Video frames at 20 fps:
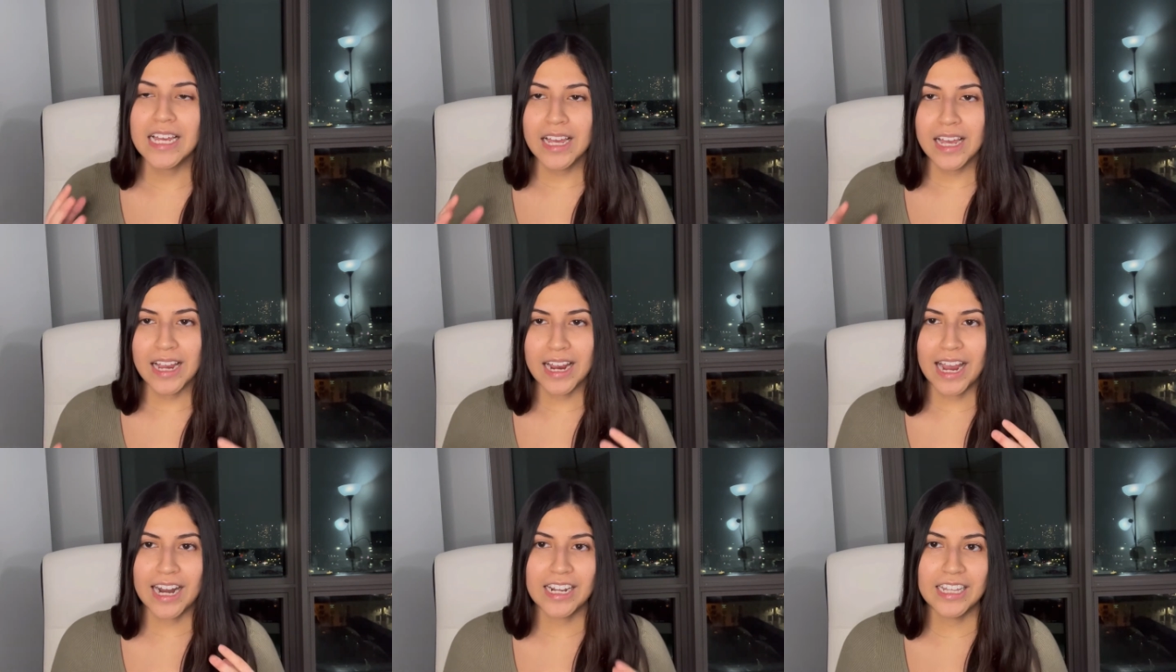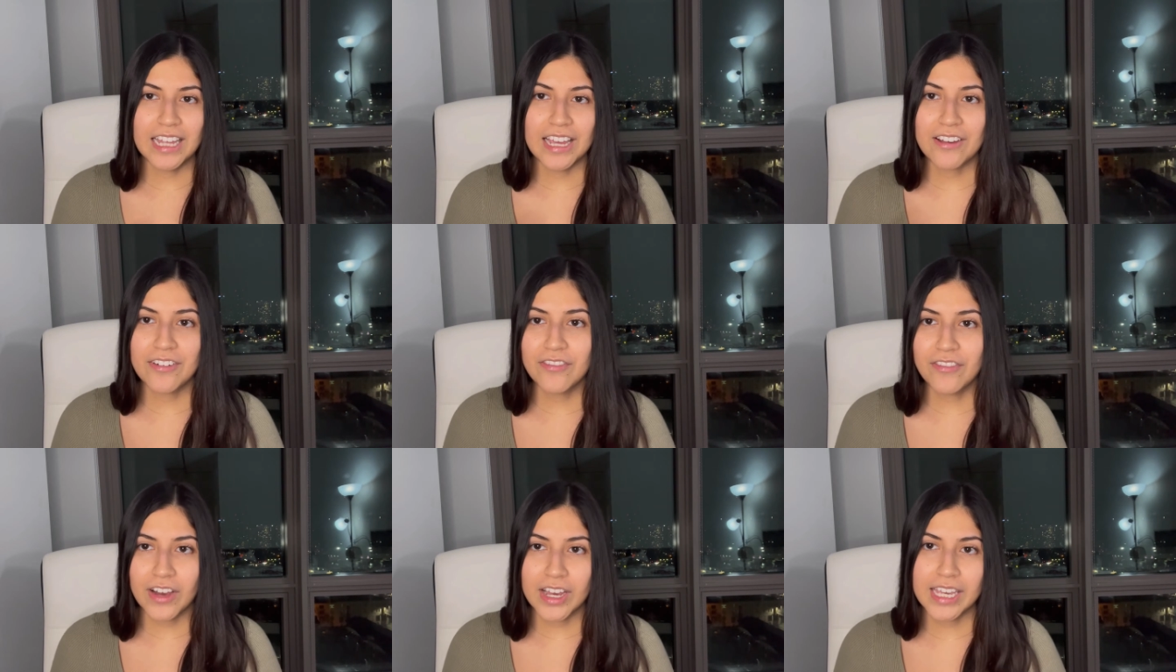kind of
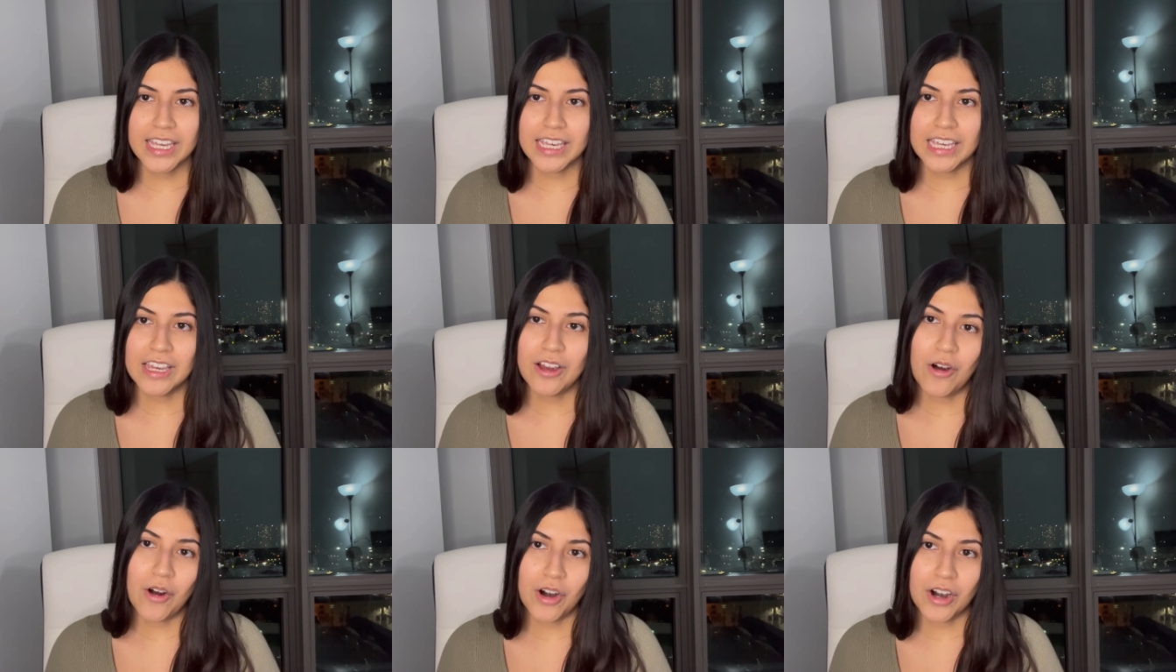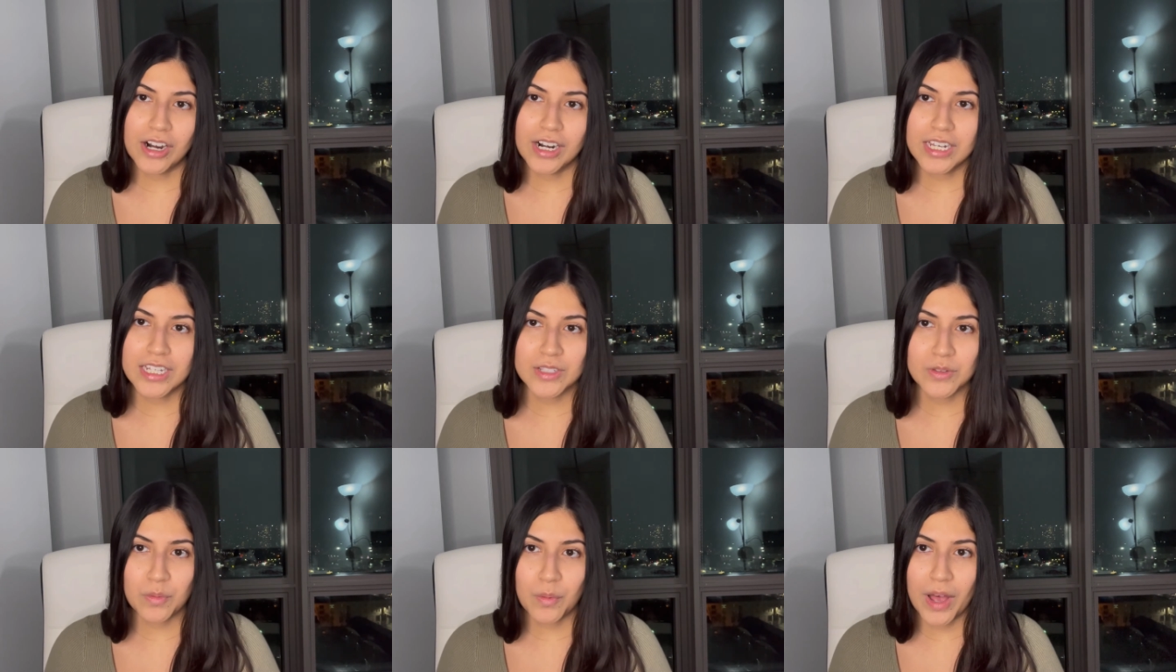like funky
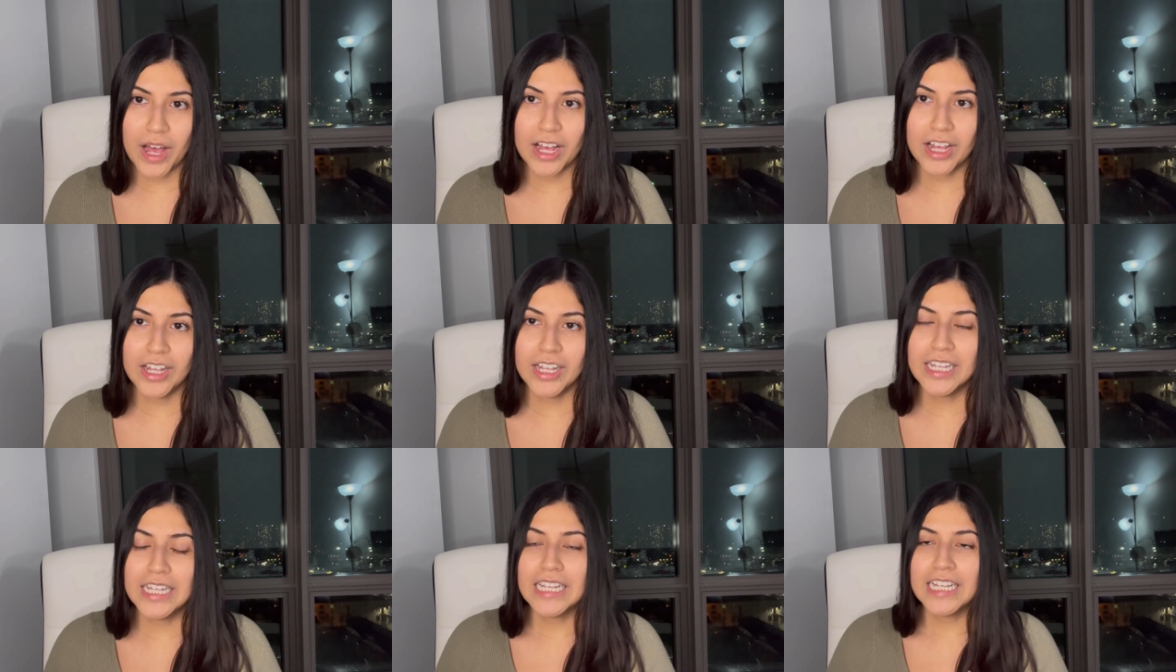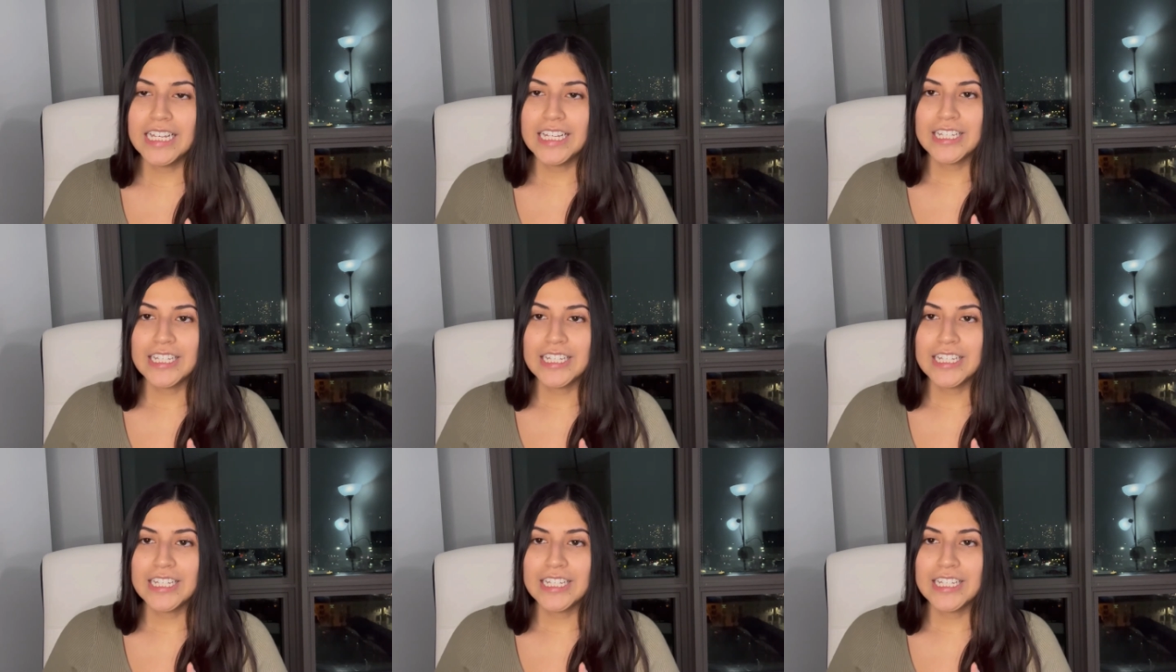art as well.